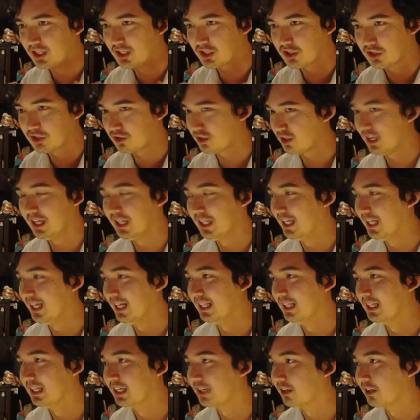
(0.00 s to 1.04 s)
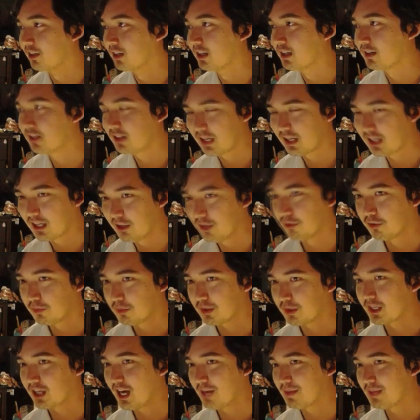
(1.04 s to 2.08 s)
it's just hilarious. Like, it was
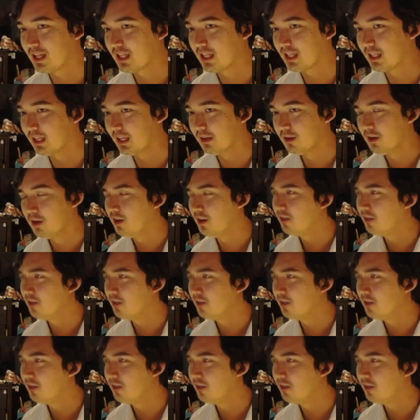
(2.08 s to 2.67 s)
what got me in the...